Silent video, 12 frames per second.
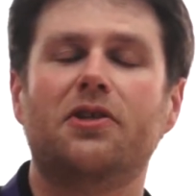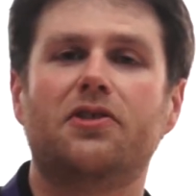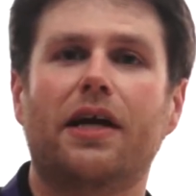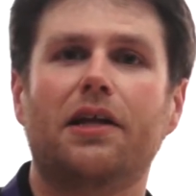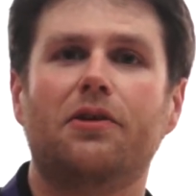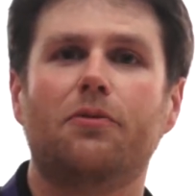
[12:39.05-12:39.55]
is
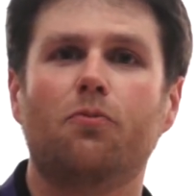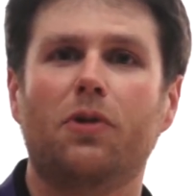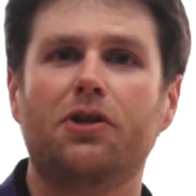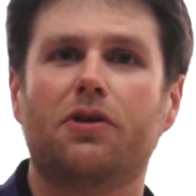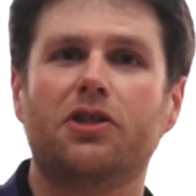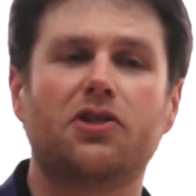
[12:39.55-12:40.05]
that when
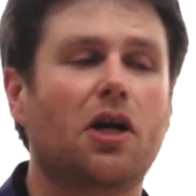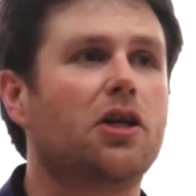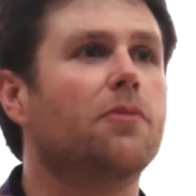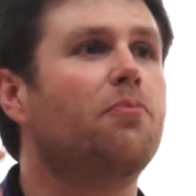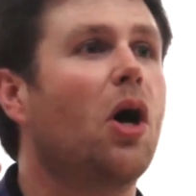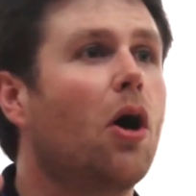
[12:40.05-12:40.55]
you can start
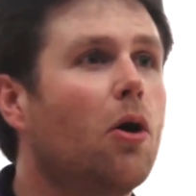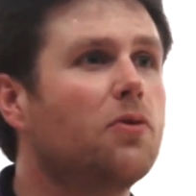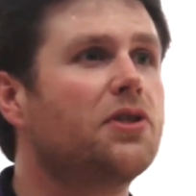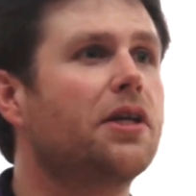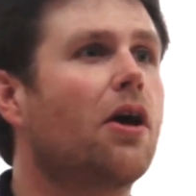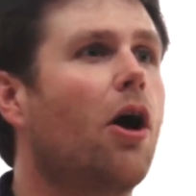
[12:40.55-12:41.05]

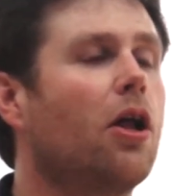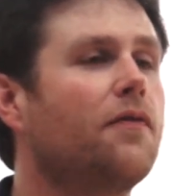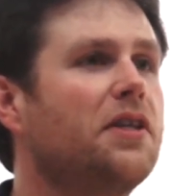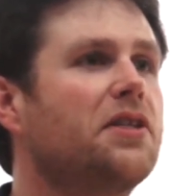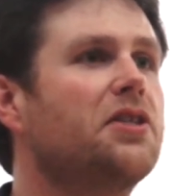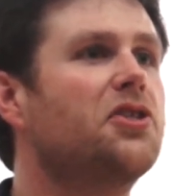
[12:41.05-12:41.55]
composing all of
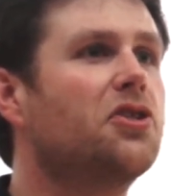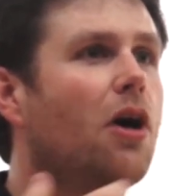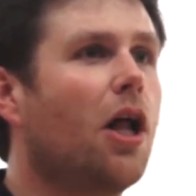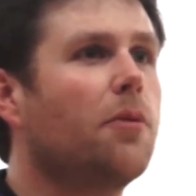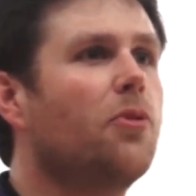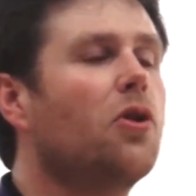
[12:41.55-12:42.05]
these
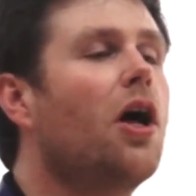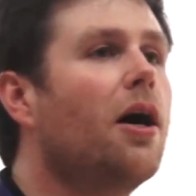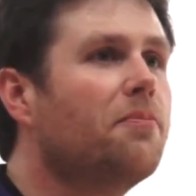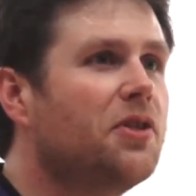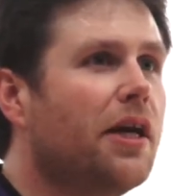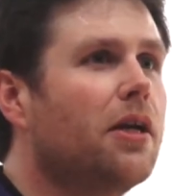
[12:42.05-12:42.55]
installable,
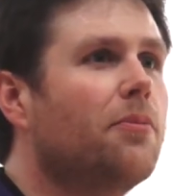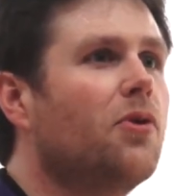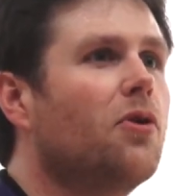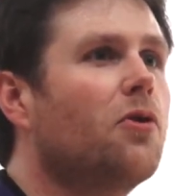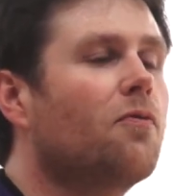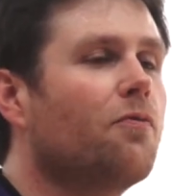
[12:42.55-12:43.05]

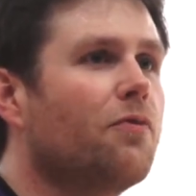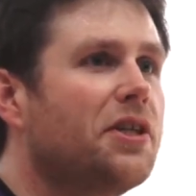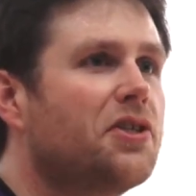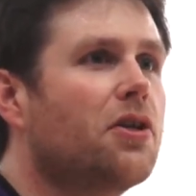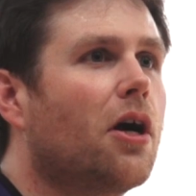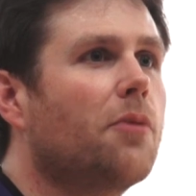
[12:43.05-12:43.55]
updatable,
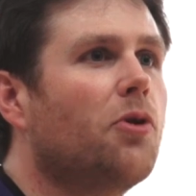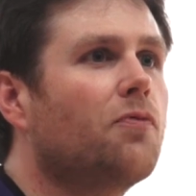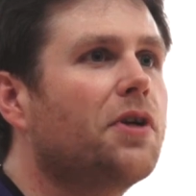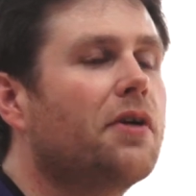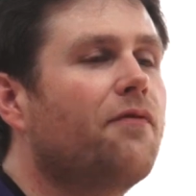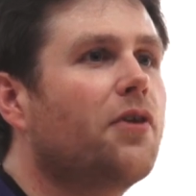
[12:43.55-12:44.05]
restartable,
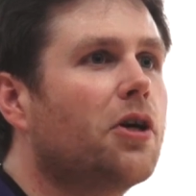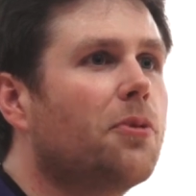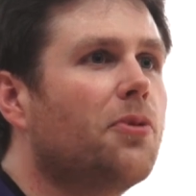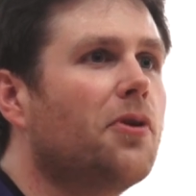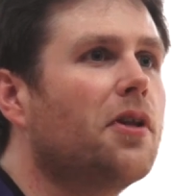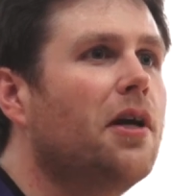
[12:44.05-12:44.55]

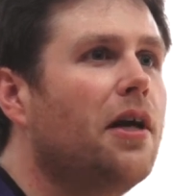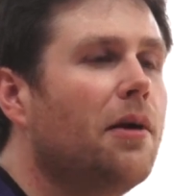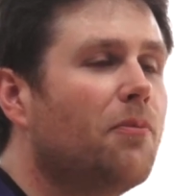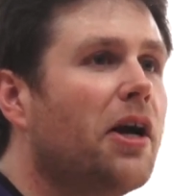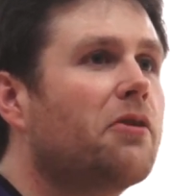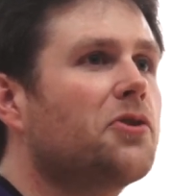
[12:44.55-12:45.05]
reconfigurable
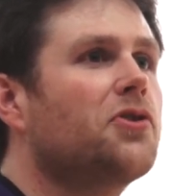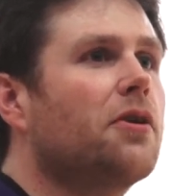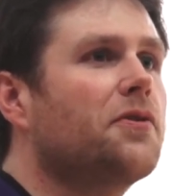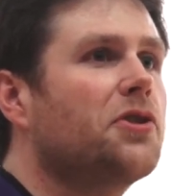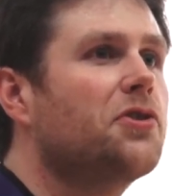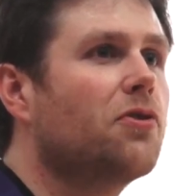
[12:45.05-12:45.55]

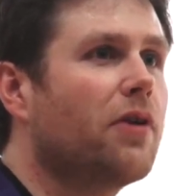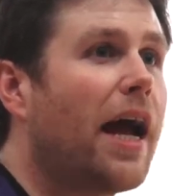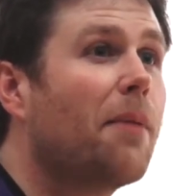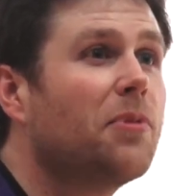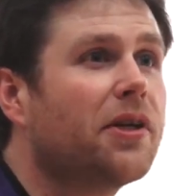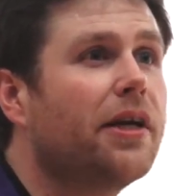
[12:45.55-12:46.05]
microservices or
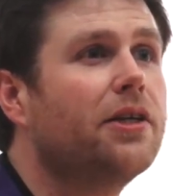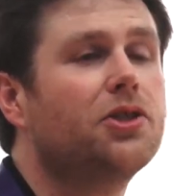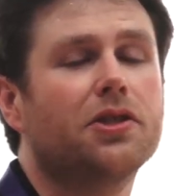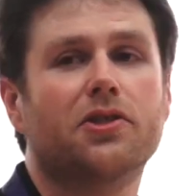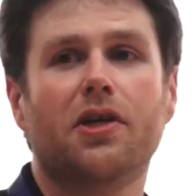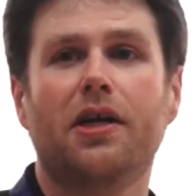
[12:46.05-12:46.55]

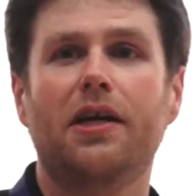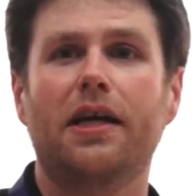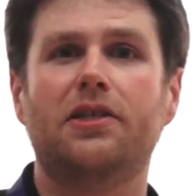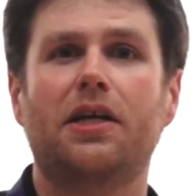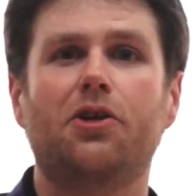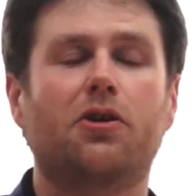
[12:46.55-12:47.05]
applications,
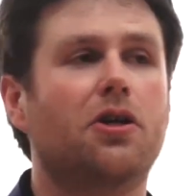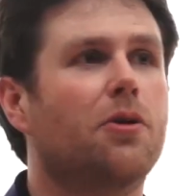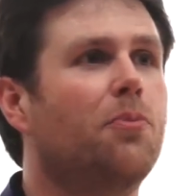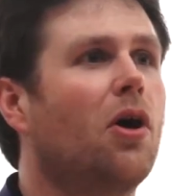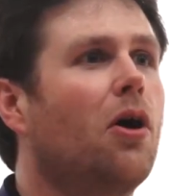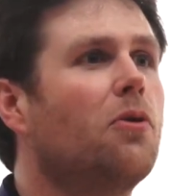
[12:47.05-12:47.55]
is that you can
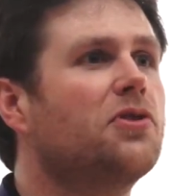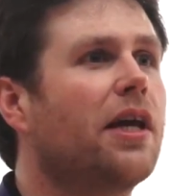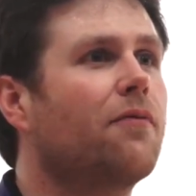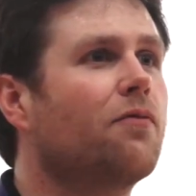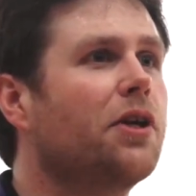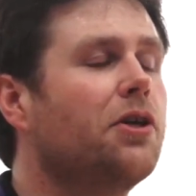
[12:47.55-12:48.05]
compose
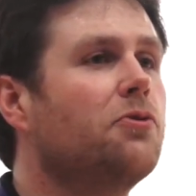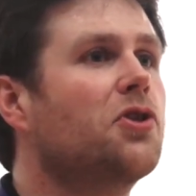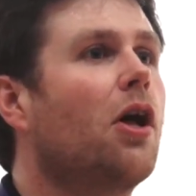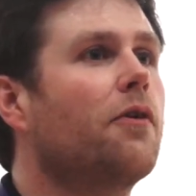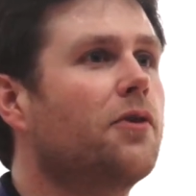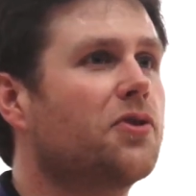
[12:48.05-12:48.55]
and reuse
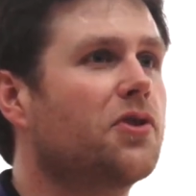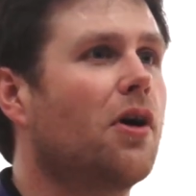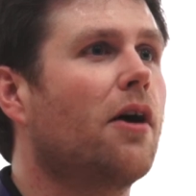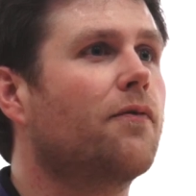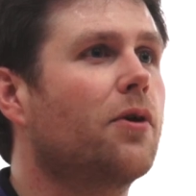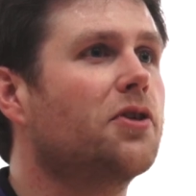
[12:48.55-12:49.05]
all of your
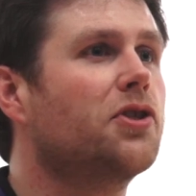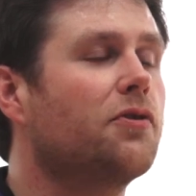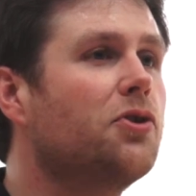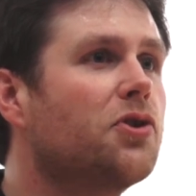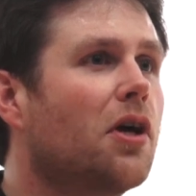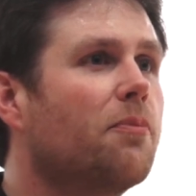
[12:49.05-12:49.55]
software. So
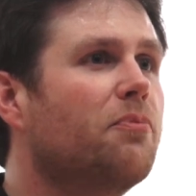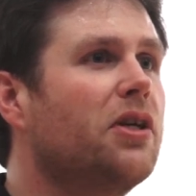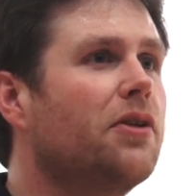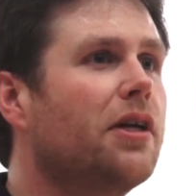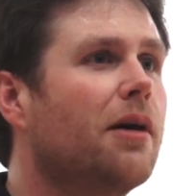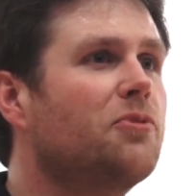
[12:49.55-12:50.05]
you start
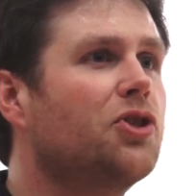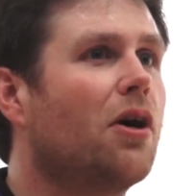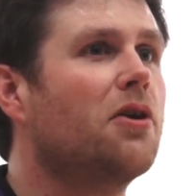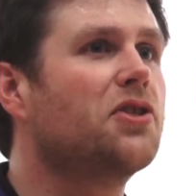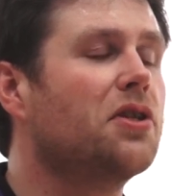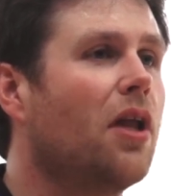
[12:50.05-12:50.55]
building up
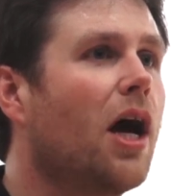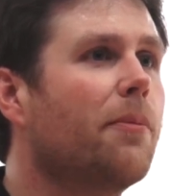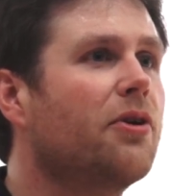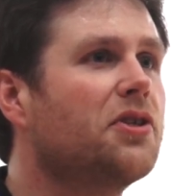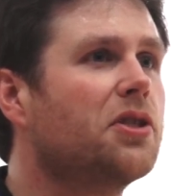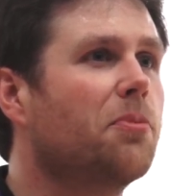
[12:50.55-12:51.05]
jars and
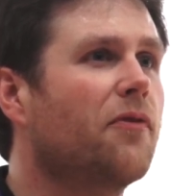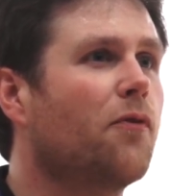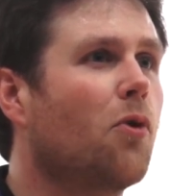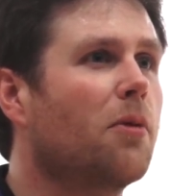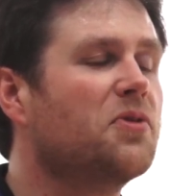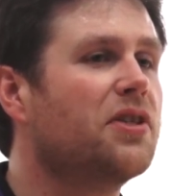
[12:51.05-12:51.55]
libraries to
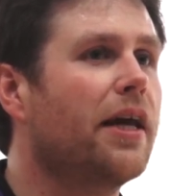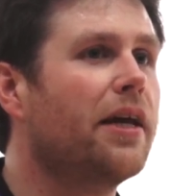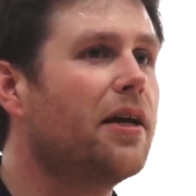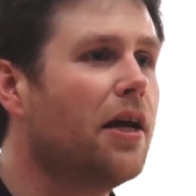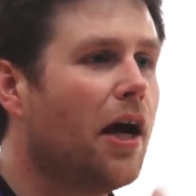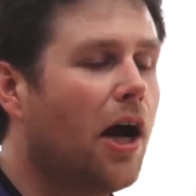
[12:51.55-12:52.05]
perform, say,
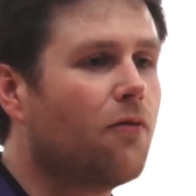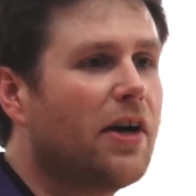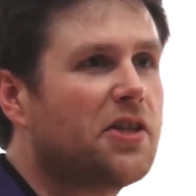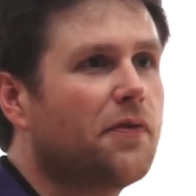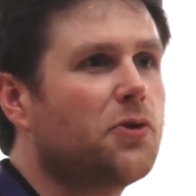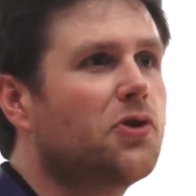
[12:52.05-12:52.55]
a
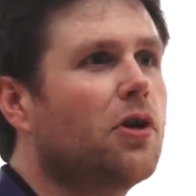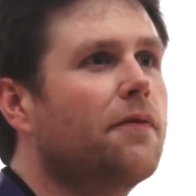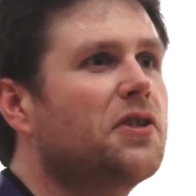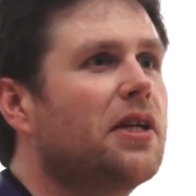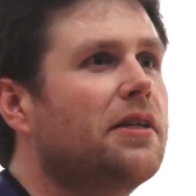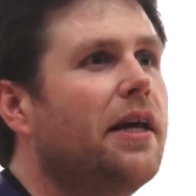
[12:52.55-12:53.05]
RESTful
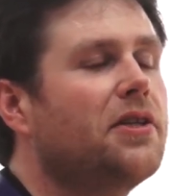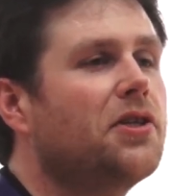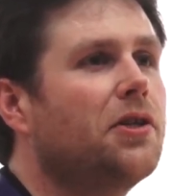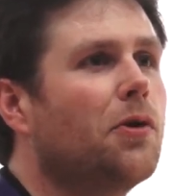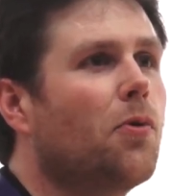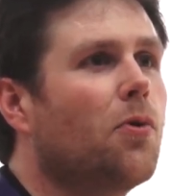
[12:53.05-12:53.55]
service that takes
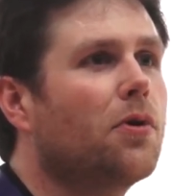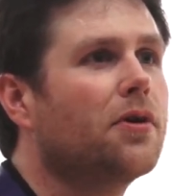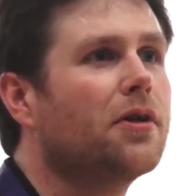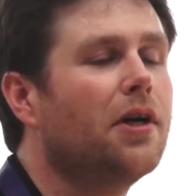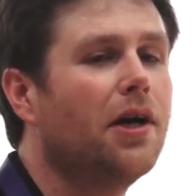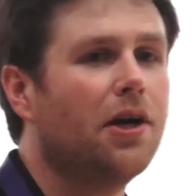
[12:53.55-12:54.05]
in an order.